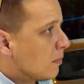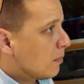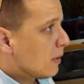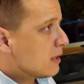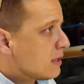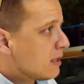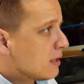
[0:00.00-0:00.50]

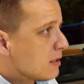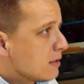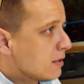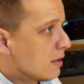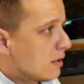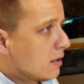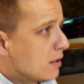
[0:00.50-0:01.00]
my
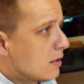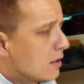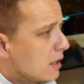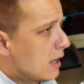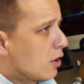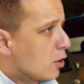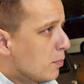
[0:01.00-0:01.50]
sister
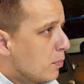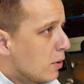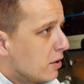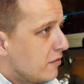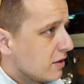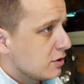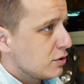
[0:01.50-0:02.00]
and her
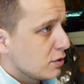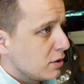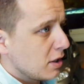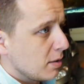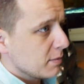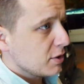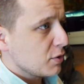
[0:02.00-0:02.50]
boyfriend should
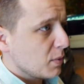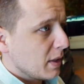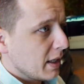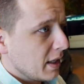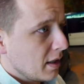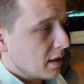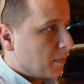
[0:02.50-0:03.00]
come this
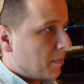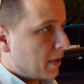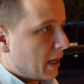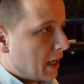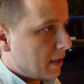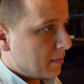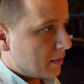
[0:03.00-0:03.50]
way.
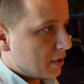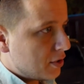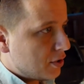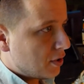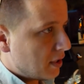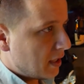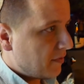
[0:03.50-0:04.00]
But I am not
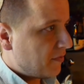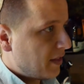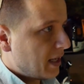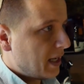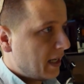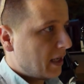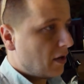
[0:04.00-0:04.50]
sure if
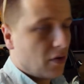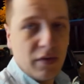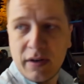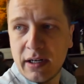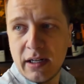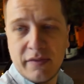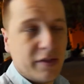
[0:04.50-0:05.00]
the
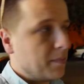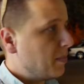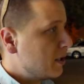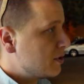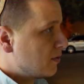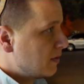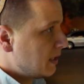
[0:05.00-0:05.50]

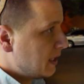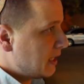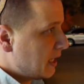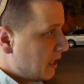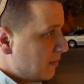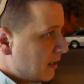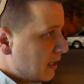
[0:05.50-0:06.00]
bus already
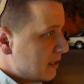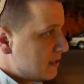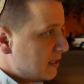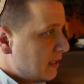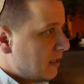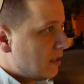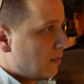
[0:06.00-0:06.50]
came. And I
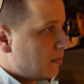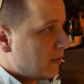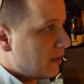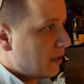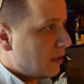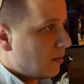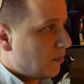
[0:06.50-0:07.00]
see a couple
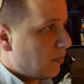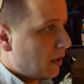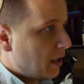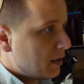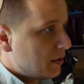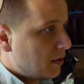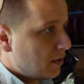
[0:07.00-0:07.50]
there, a blonde